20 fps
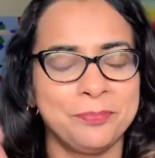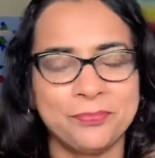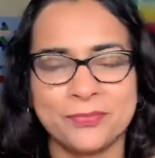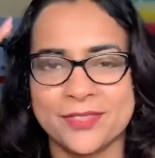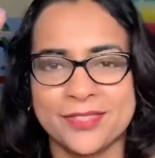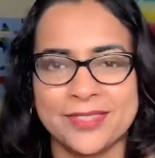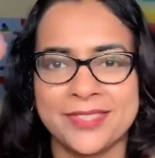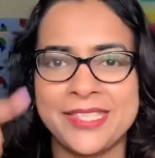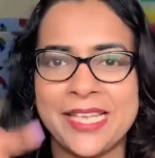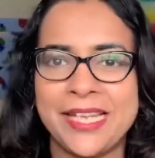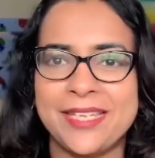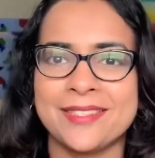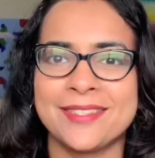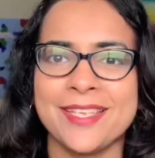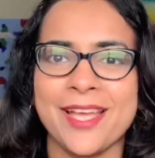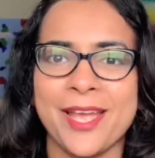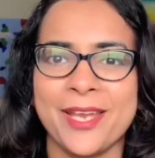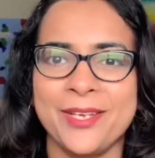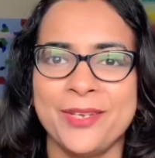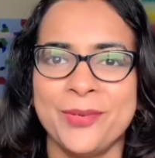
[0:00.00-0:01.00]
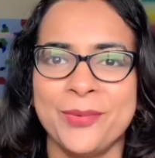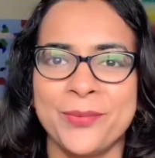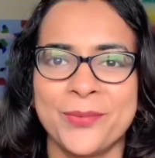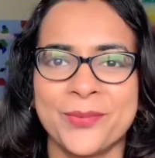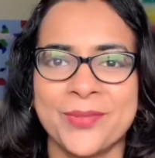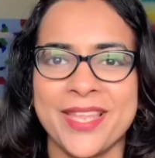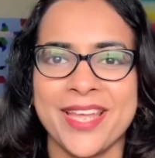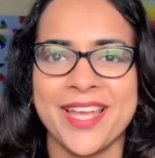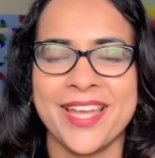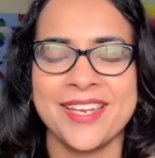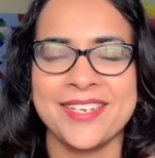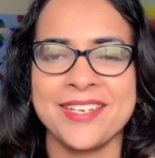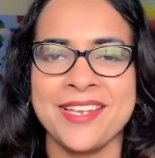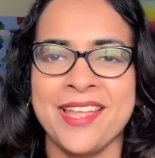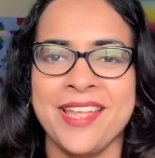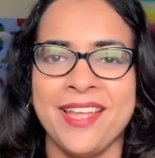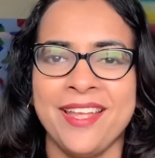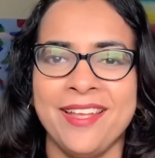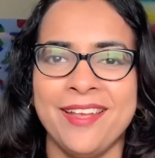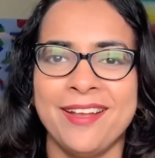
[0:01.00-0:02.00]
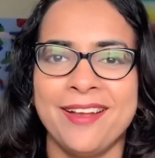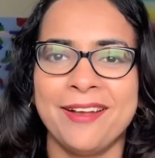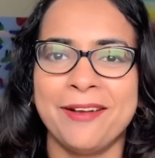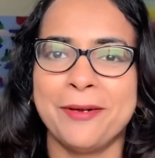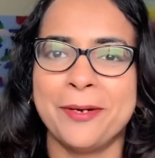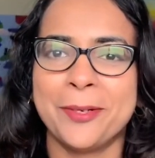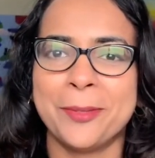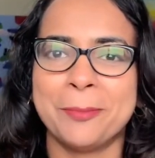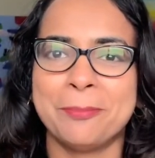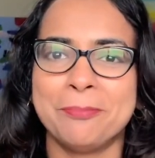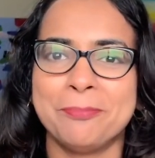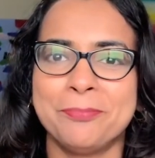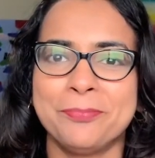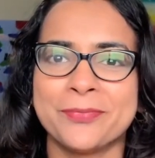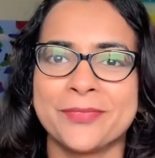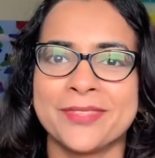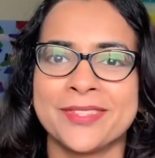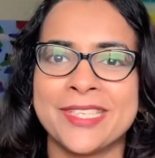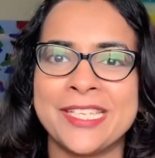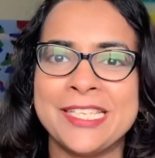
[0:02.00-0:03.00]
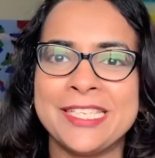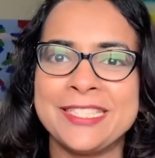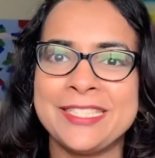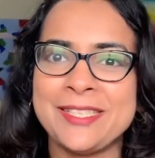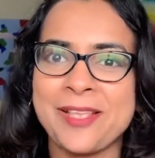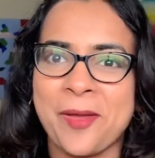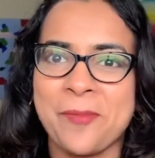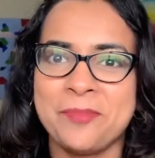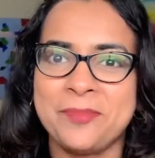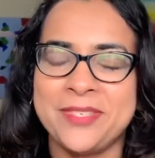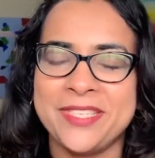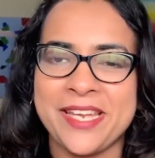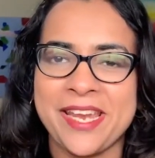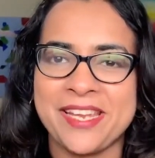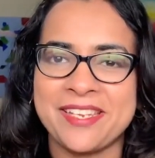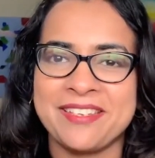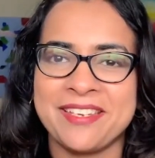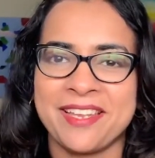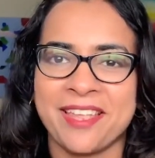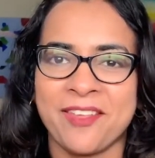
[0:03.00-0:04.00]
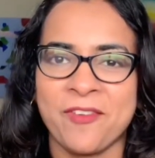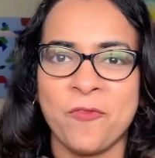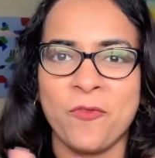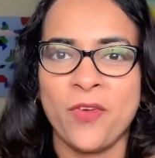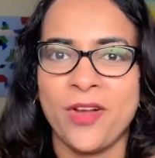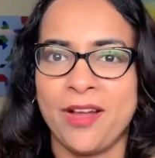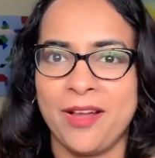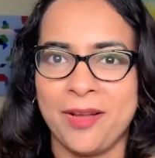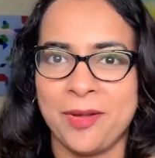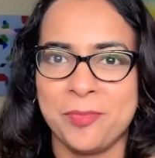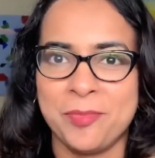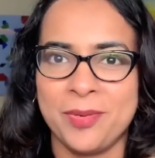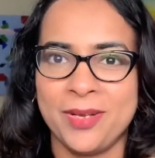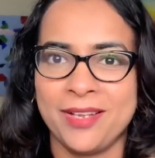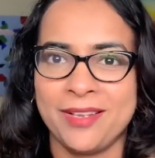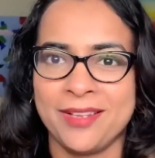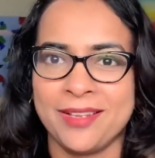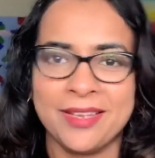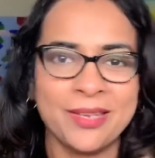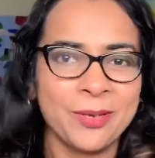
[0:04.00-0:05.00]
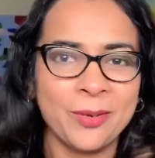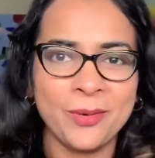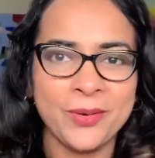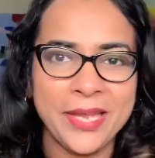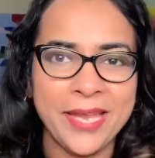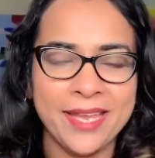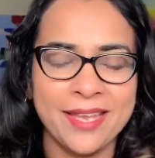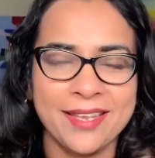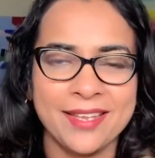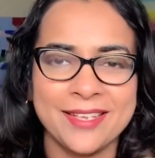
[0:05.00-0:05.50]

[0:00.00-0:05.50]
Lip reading: sense, I know that subject, verb, okay?